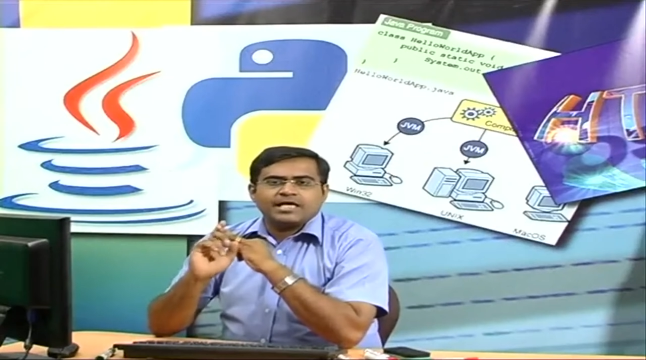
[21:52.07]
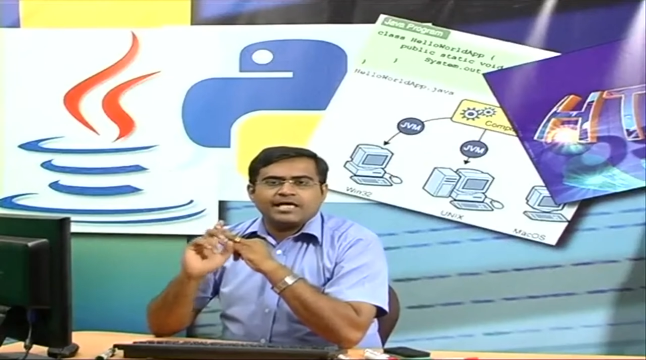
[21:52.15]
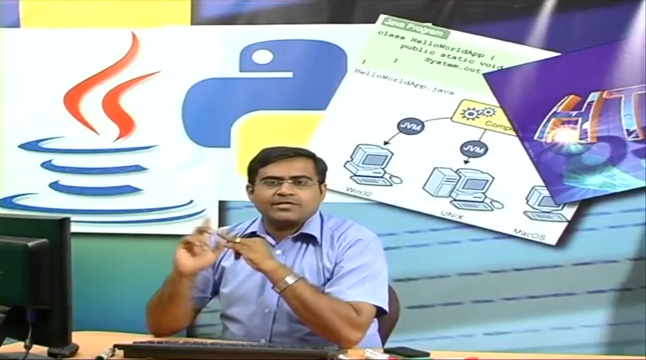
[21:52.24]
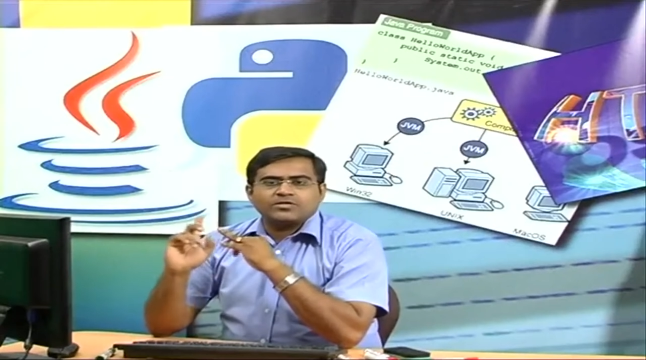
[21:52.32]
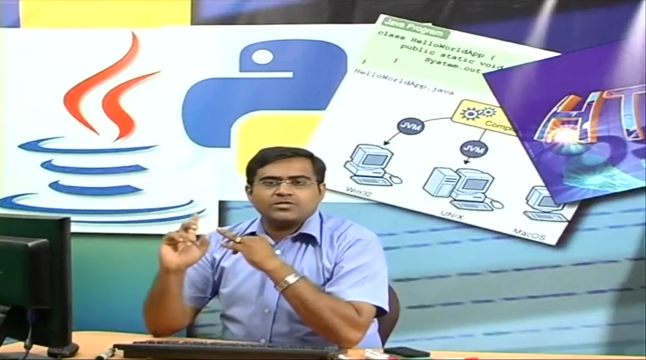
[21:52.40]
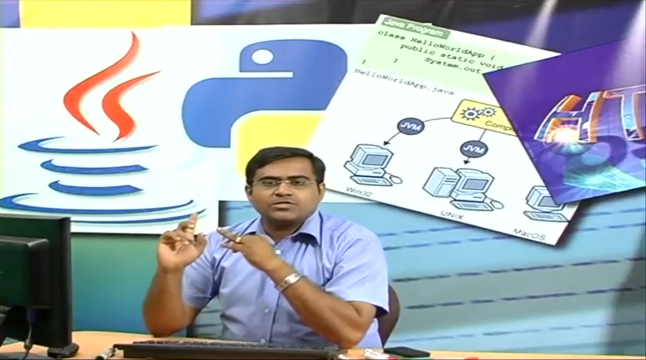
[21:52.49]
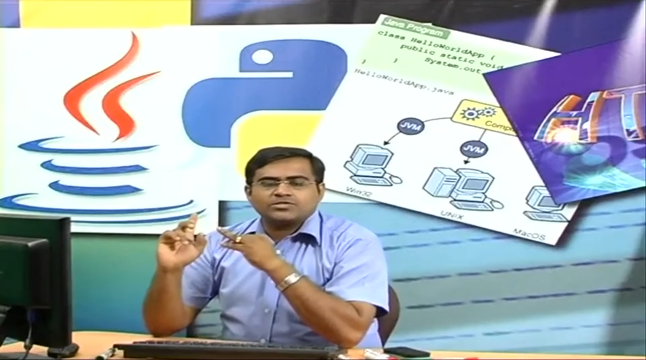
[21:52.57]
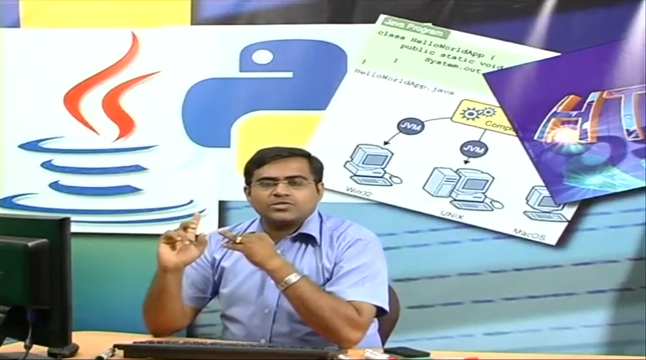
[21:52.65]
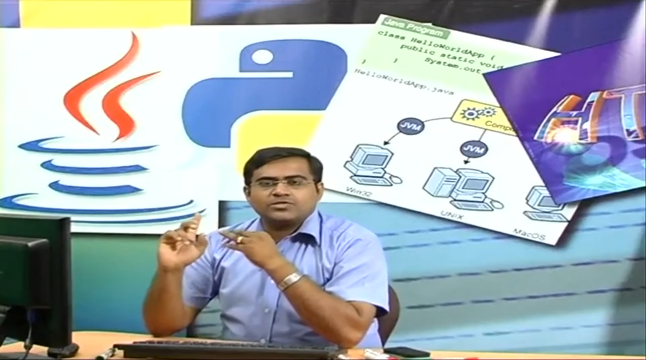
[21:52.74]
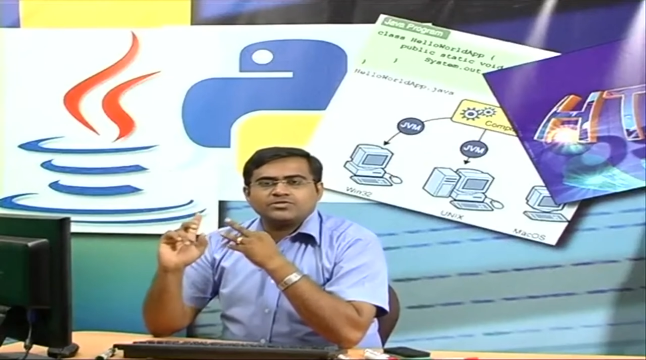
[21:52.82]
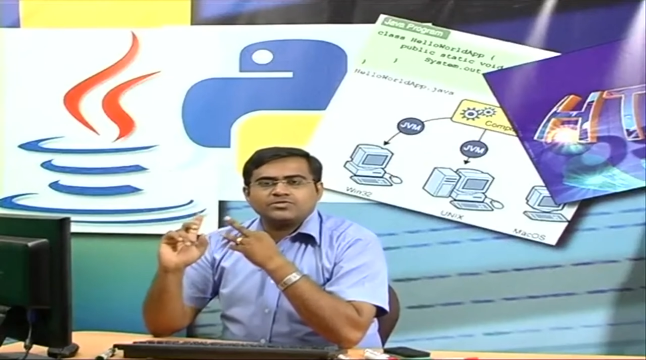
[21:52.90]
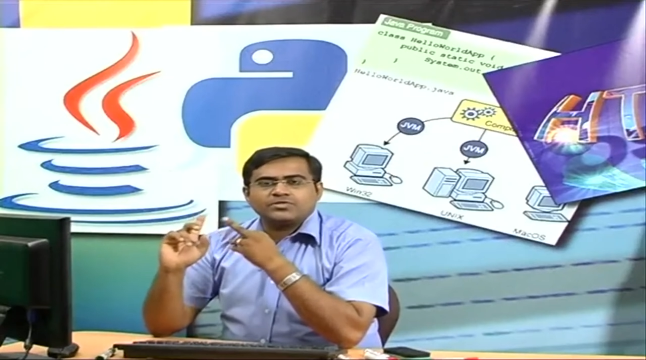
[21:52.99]
and
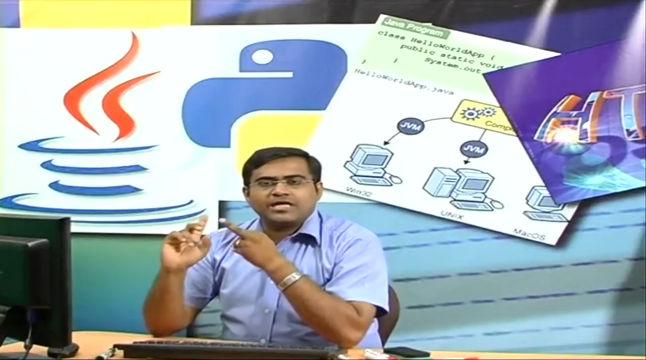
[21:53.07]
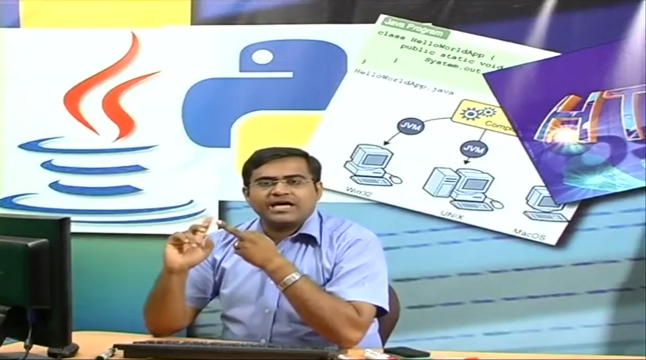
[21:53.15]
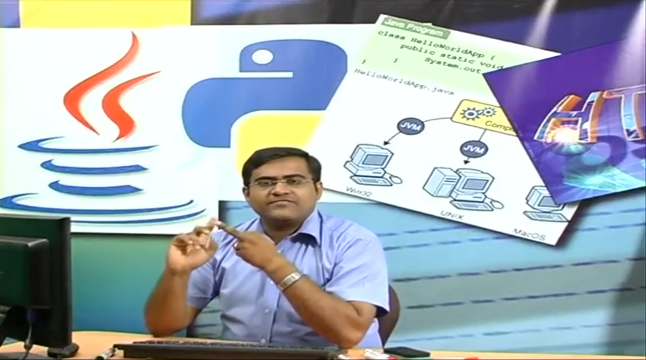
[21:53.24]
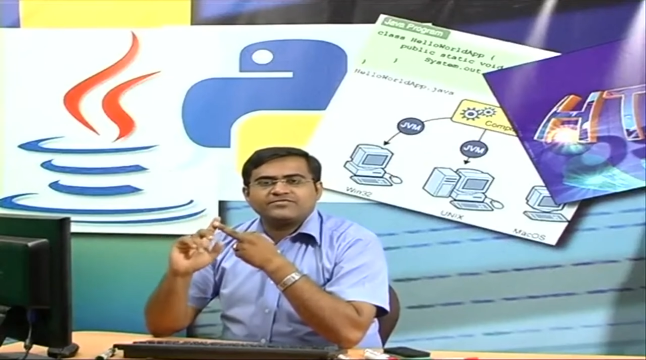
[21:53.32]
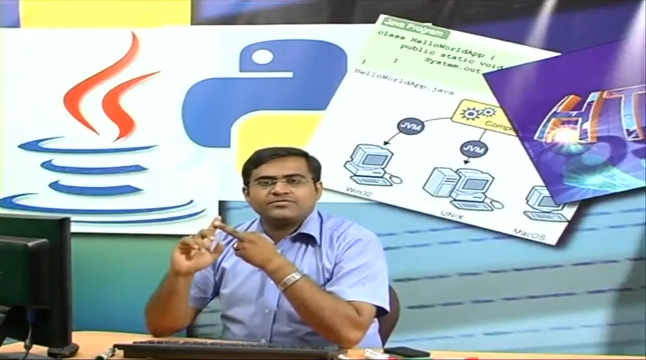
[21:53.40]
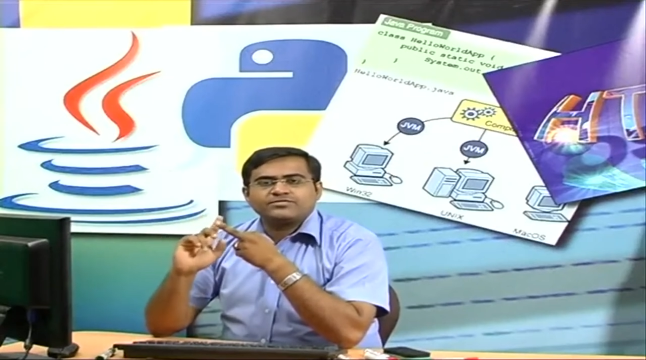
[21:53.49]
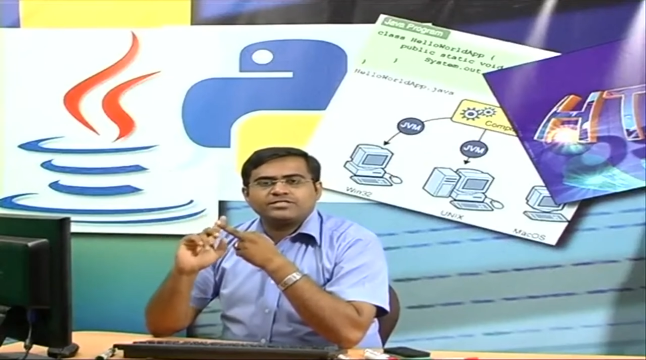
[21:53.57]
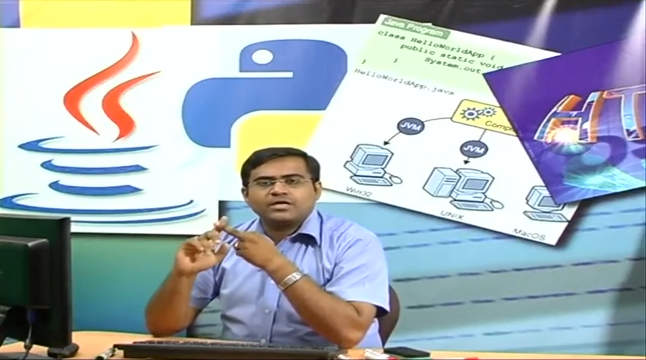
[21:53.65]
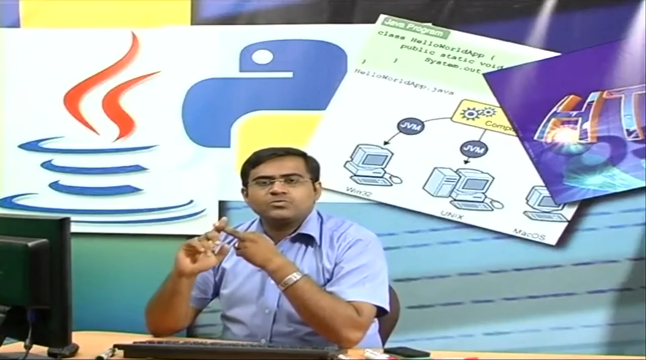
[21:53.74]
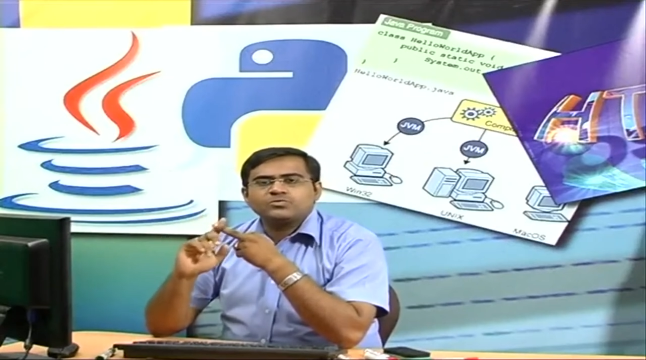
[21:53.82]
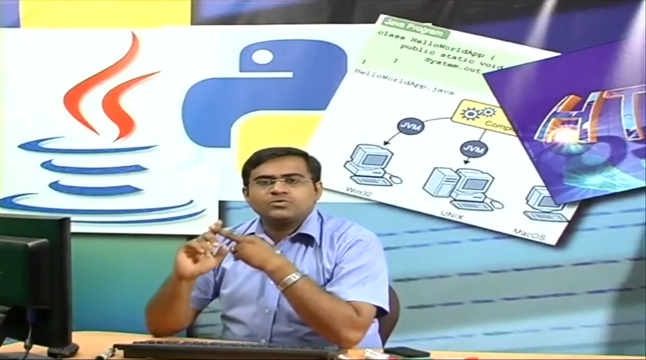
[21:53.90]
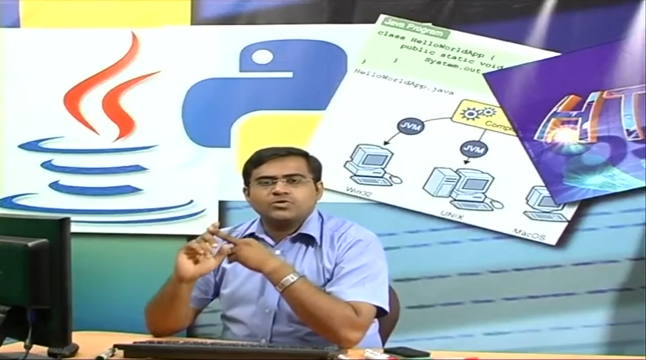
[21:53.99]
also you have to
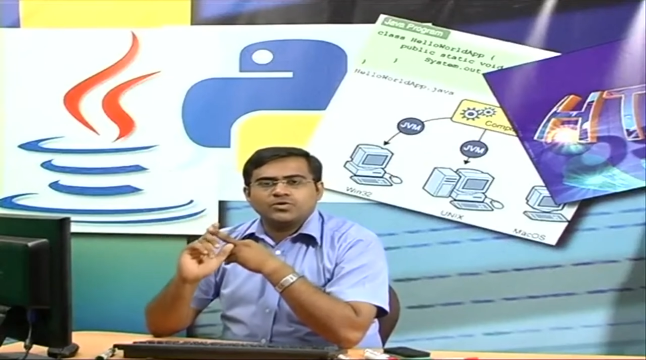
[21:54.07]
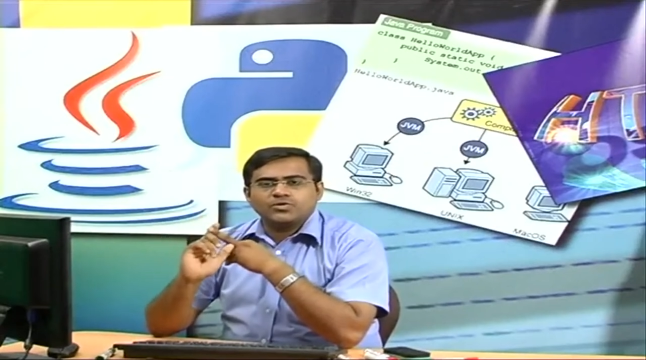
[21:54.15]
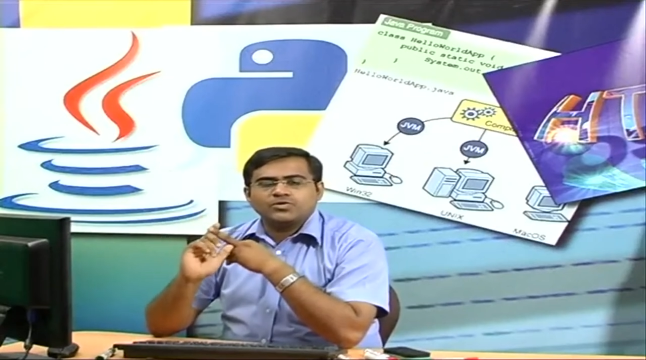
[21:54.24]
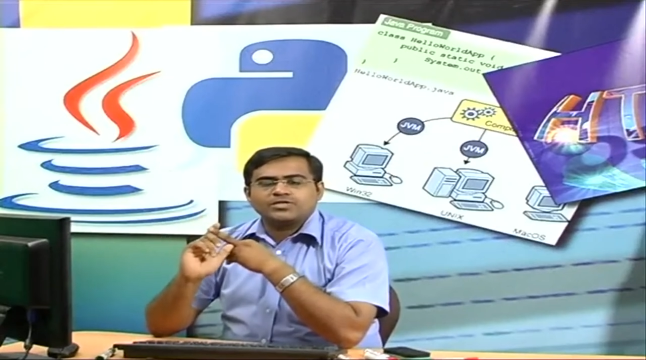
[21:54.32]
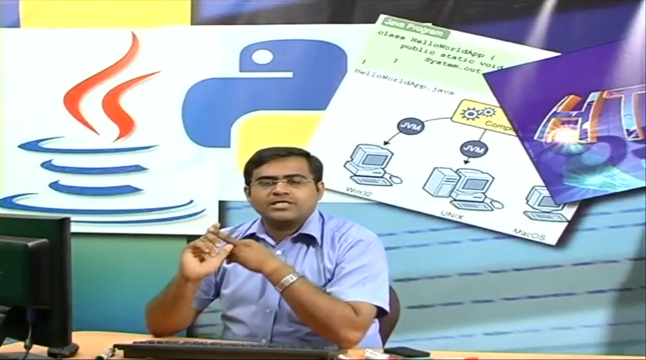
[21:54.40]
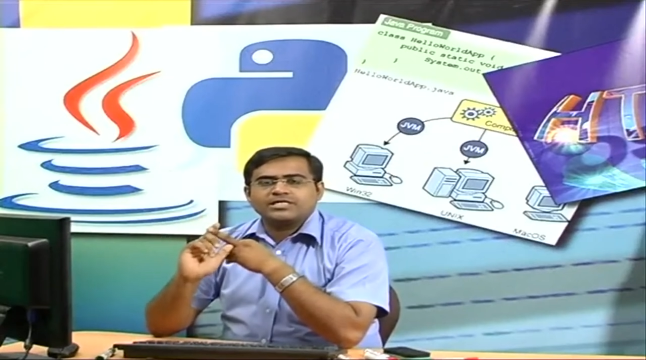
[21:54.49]
download